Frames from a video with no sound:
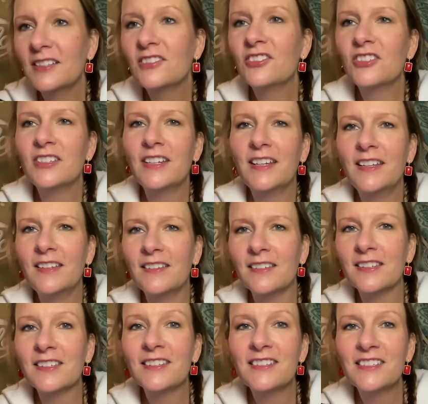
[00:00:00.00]

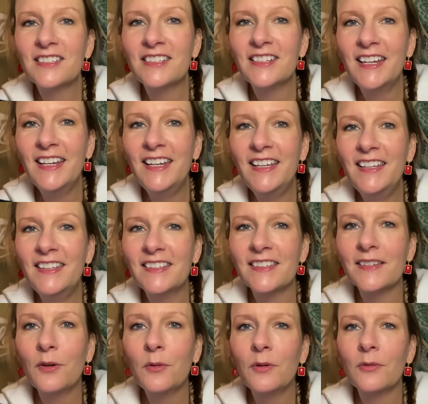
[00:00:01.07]
She's cheese.
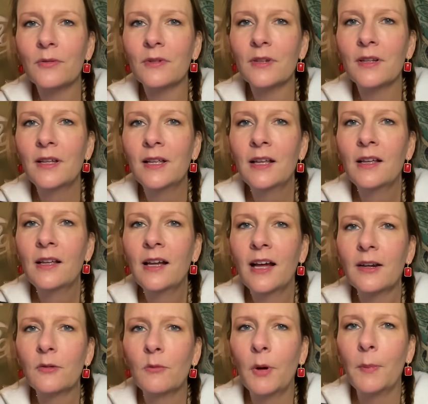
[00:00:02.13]
No, I
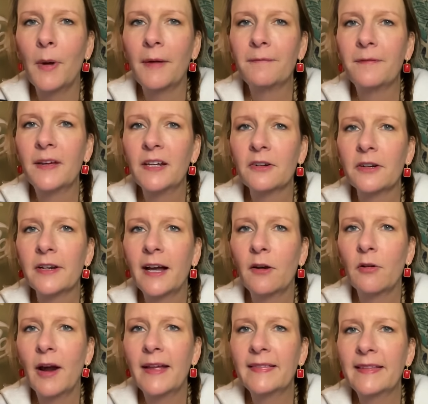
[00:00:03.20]
don't want my
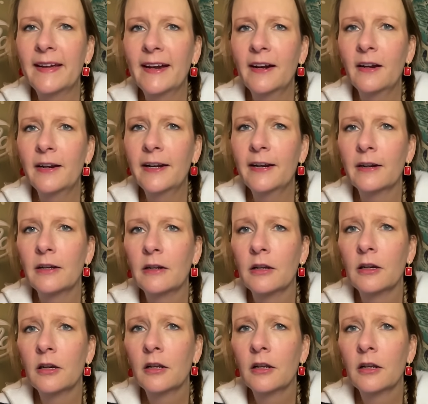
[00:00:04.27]
fingernail right there. Here.